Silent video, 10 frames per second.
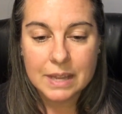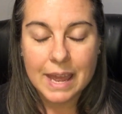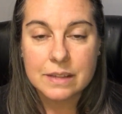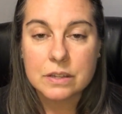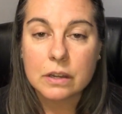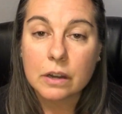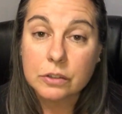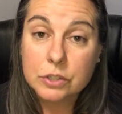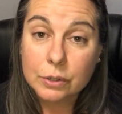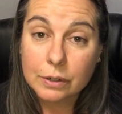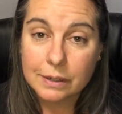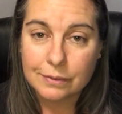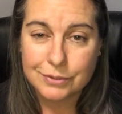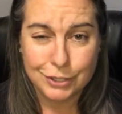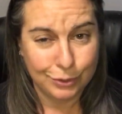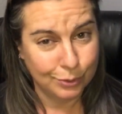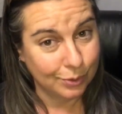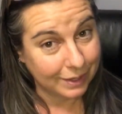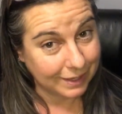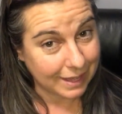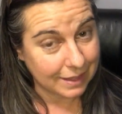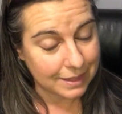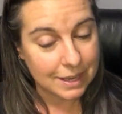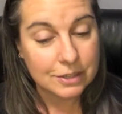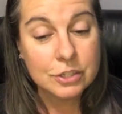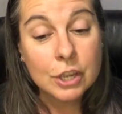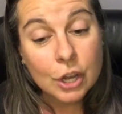as an alternative to, get this,